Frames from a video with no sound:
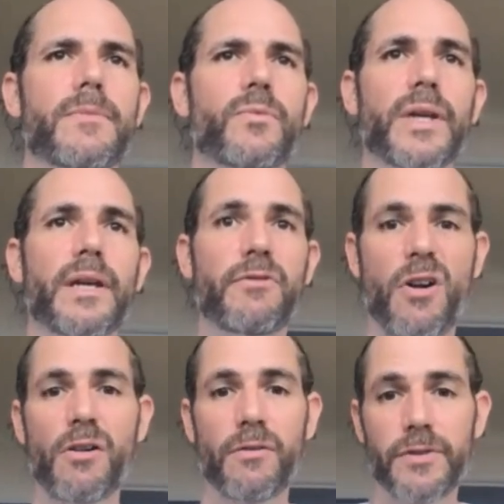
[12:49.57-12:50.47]
We
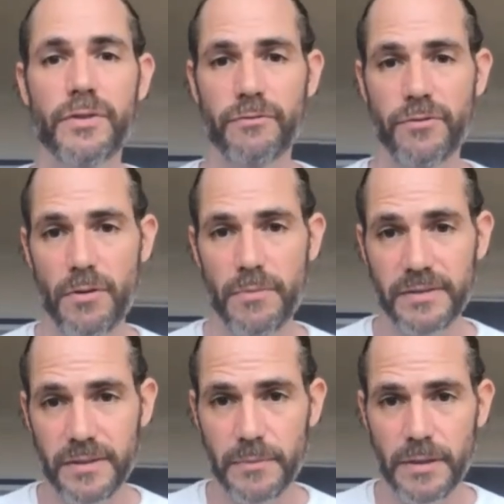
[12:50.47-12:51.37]
evolved from
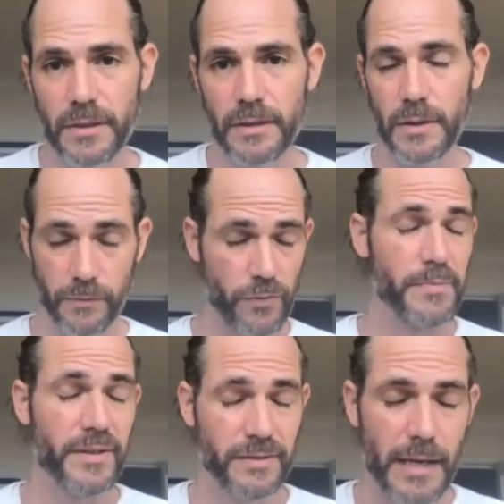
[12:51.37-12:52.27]

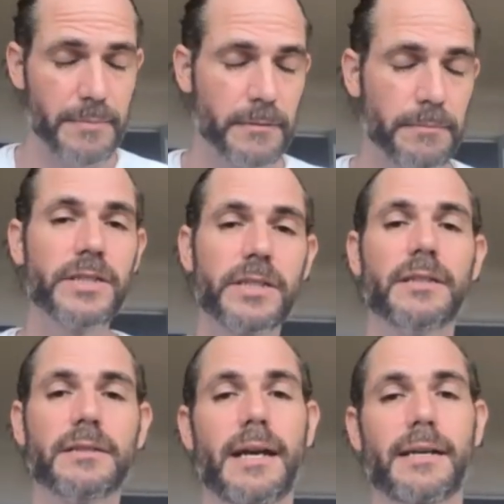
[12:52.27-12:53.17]
the same
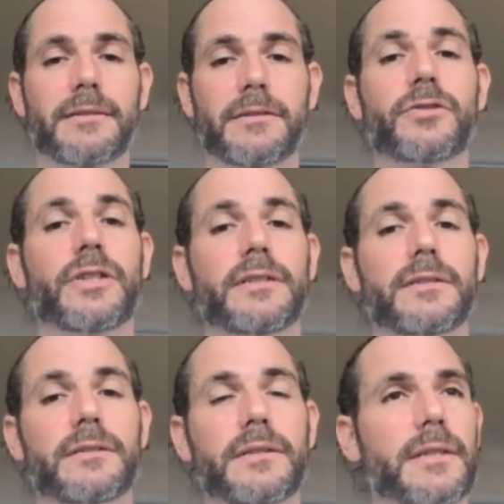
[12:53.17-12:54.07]
species as
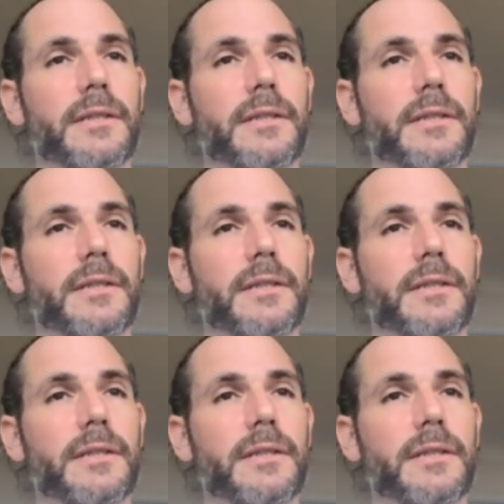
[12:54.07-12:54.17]
trees.